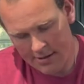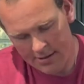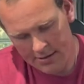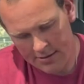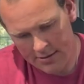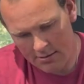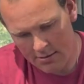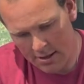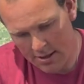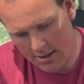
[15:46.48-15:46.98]

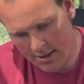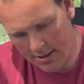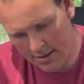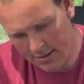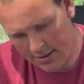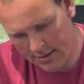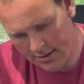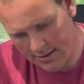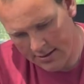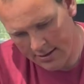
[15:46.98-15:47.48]
So I
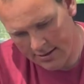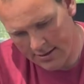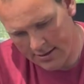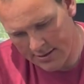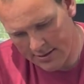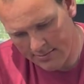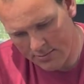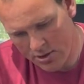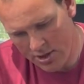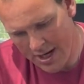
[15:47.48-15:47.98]
get to
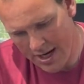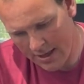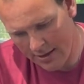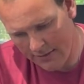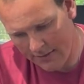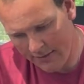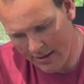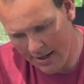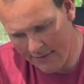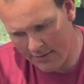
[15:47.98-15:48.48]
subtract
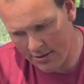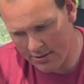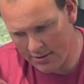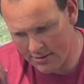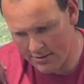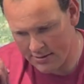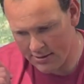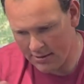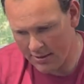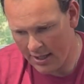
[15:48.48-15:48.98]
5
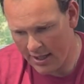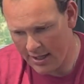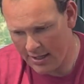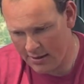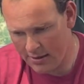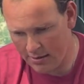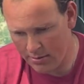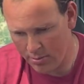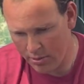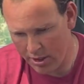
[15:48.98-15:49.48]
inches on the height
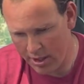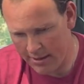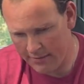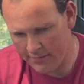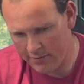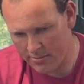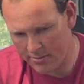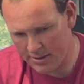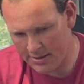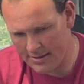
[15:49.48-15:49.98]
of the
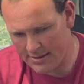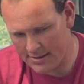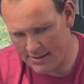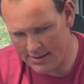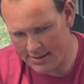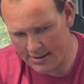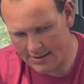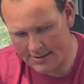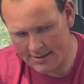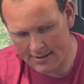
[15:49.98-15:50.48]
platform on the
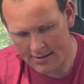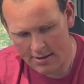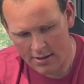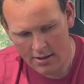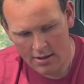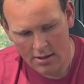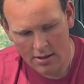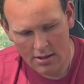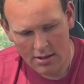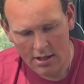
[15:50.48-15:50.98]
seats.
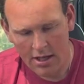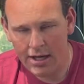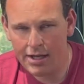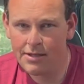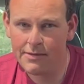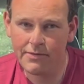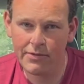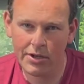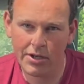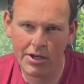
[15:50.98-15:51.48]
I have
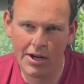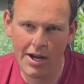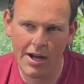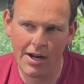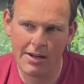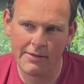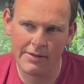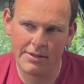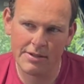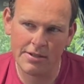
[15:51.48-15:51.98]
to figure out
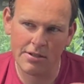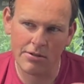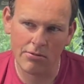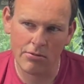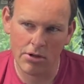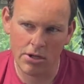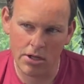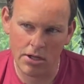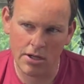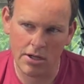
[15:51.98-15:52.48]
if it's going to
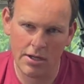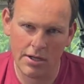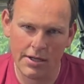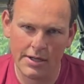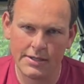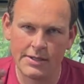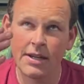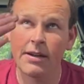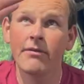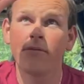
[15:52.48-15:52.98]
work
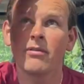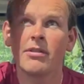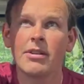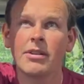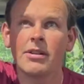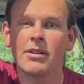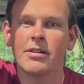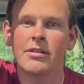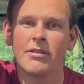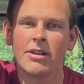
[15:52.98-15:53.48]
because I've
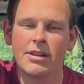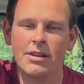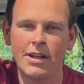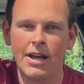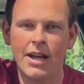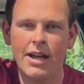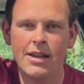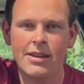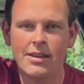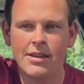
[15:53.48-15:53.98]
got the
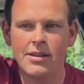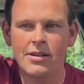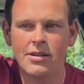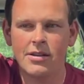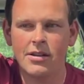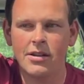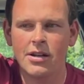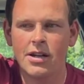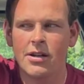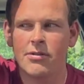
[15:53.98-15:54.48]
height
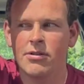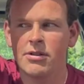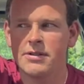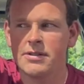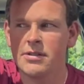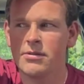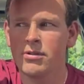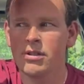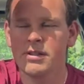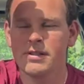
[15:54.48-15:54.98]
here and I want to
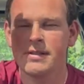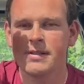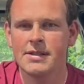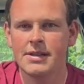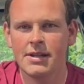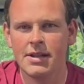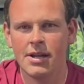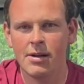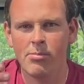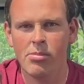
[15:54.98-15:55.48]
still be able to
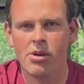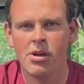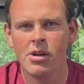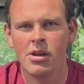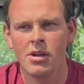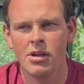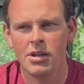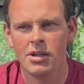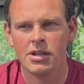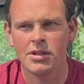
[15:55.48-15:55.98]
sit up
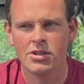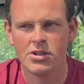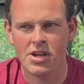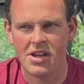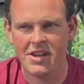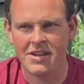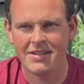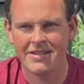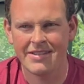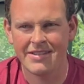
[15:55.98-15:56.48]
and
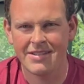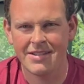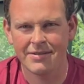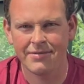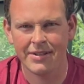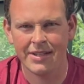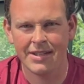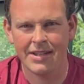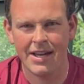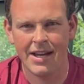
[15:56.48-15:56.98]
change and stuff
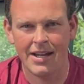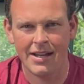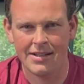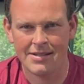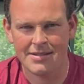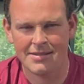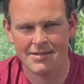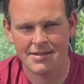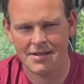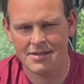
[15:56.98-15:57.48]
like that.
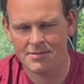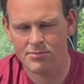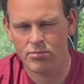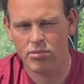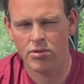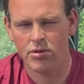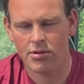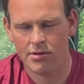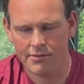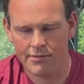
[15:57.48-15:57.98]
That's
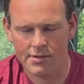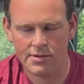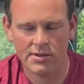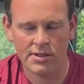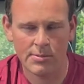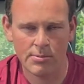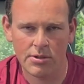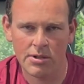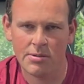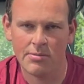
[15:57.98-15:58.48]
important for
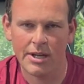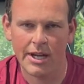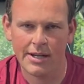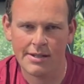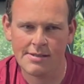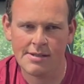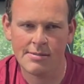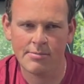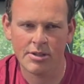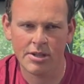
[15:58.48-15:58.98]
sleeping in the back
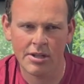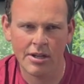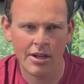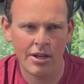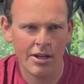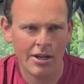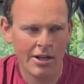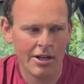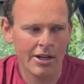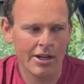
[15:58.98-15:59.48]
or something.
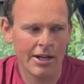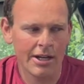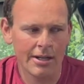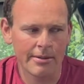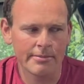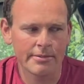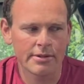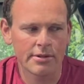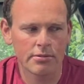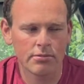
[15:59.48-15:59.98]

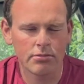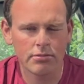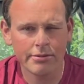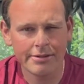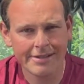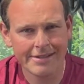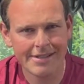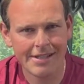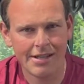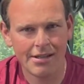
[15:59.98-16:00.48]
So we'll
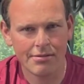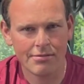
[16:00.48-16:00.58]
see.